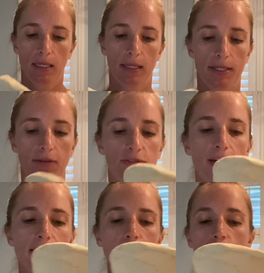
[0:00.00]
the
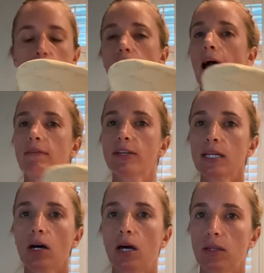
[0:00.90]
effect of
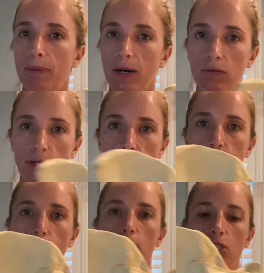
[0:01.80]
gravity on the pelvic
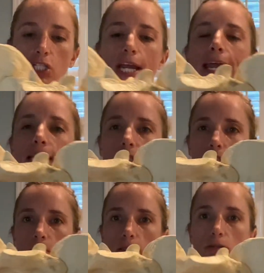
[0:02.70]
floor
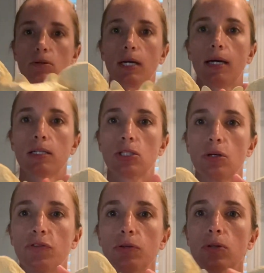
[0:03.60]
changes, okay?
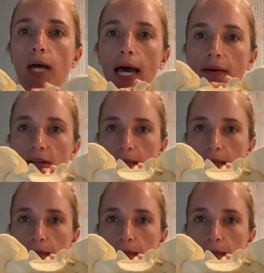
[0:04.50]
So if you have like a